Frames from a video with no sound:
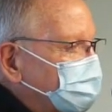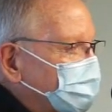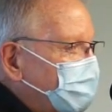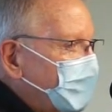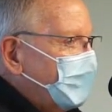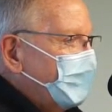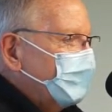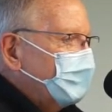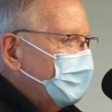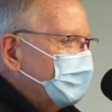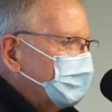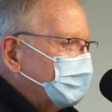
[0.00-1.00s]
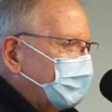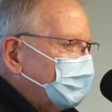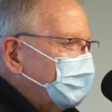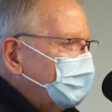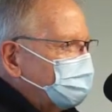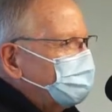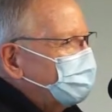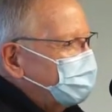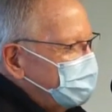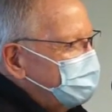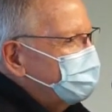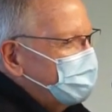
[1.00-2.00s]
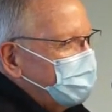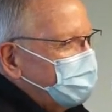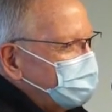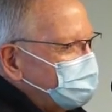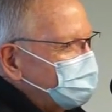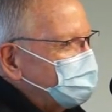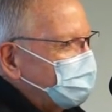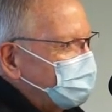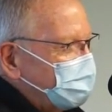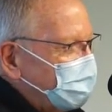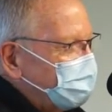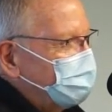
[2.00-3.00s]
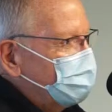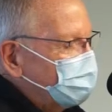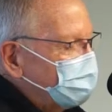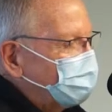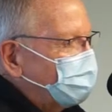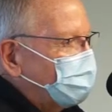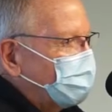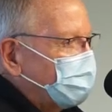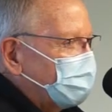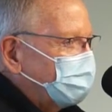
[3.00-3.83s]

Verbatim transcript: So you know I think it's going to even out as we start now moving forward.